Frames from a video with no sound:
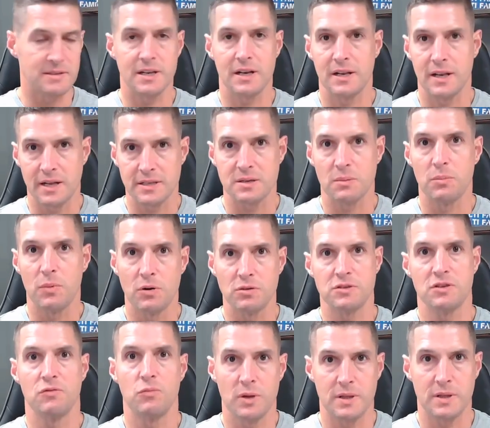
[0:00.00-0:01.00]
to the nuts and
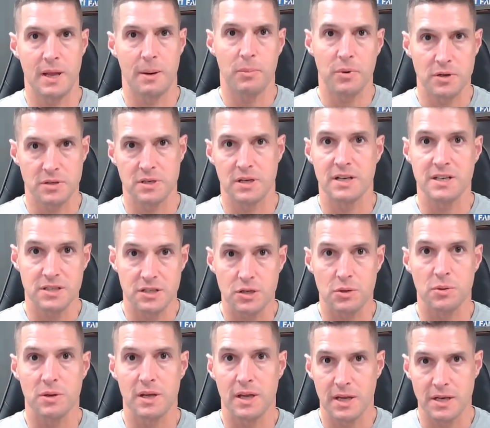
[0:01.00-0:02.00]
bolts of what that person is
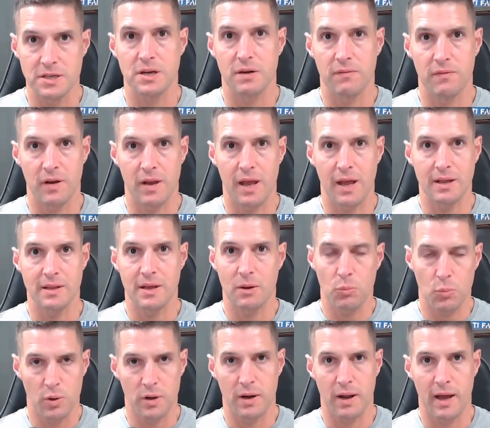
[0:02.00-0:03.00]
doing each and every day that
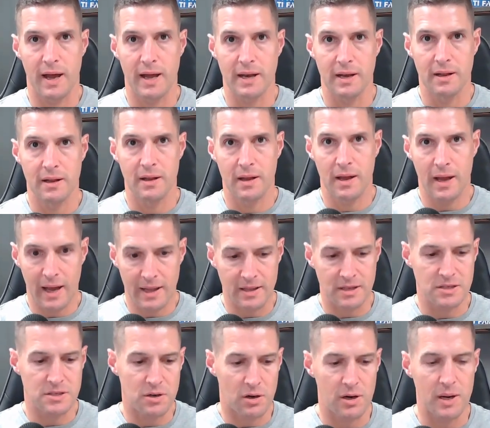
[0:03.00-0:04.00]
we're not, and
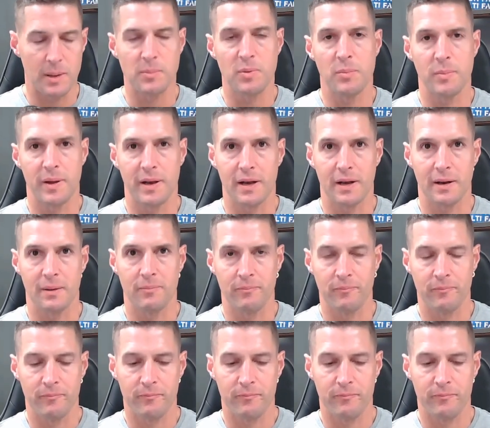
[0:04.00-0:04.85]
then start implementing them.